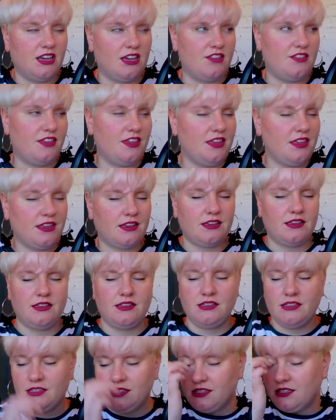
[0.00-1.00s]
I think.
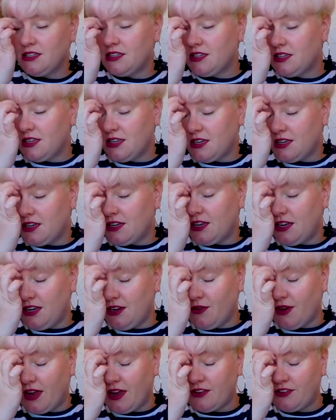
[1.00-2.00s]

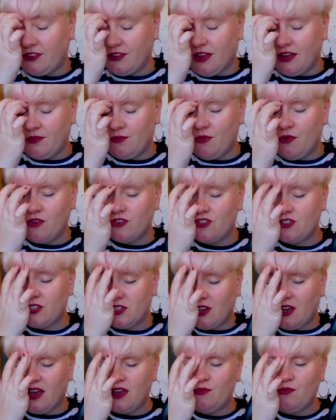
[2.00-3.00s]
Anyway, I
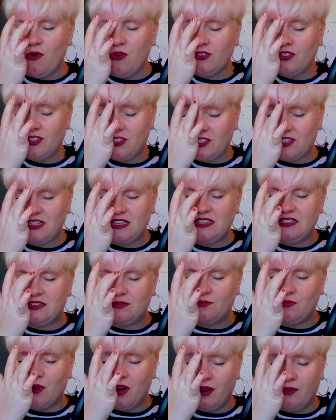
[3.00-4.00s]
watched
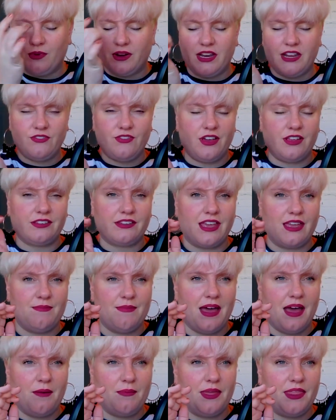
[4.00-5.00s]
season one when it first
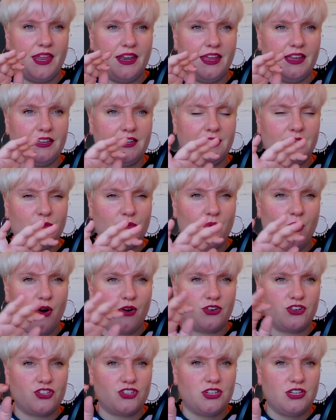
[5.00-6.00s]
came out, but then I didn't
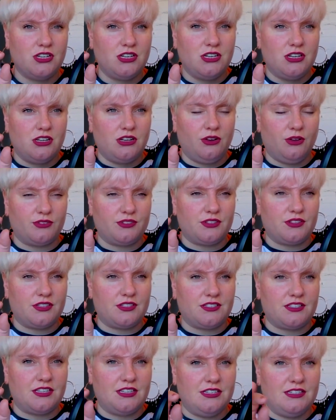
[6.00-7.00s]
watch lots of the
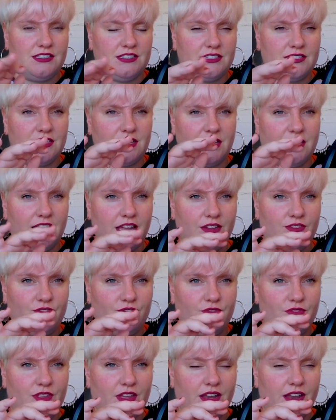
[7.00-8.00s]
seasons, and
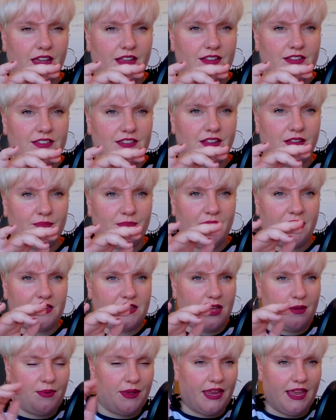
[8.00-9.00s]
then I
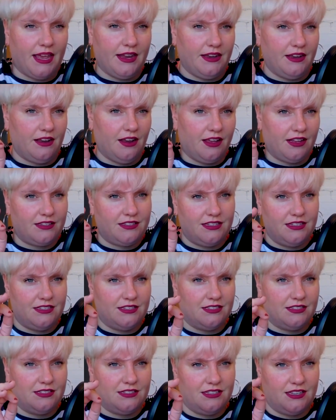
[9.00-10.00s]
picked it up again at like
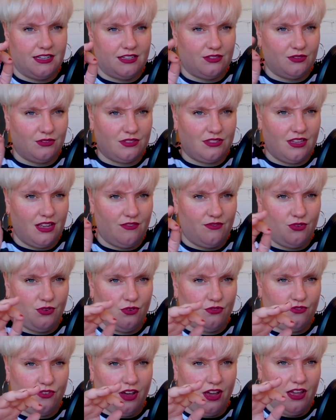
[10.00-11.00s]
season 6 or 7
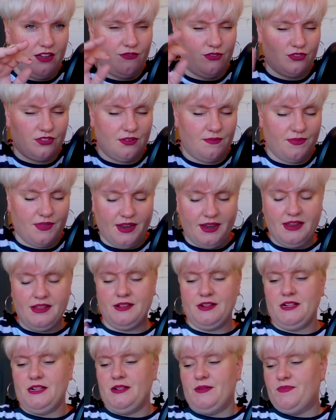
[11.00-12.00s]
or 5 or something.
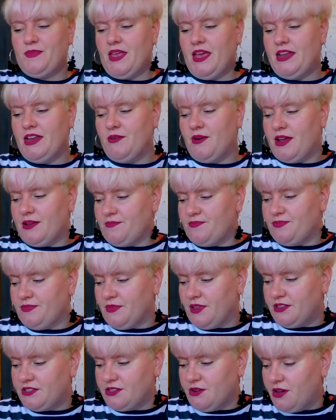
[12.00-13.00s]
Anyway,
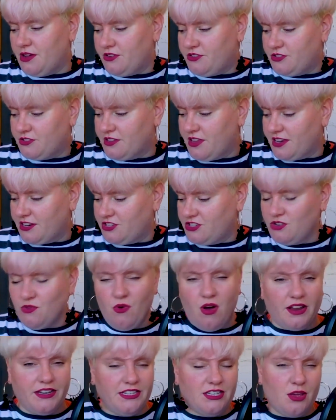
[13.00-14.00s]
and so I was just like, do you
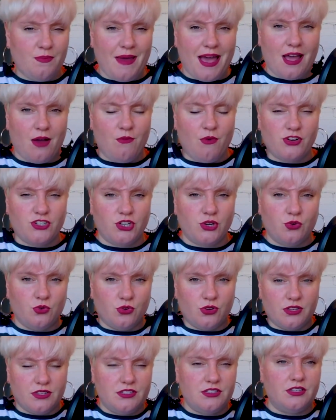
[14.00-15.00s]
know what? I need to go back and watch it
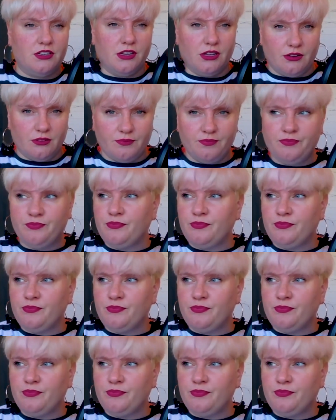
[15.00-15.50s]
all because, and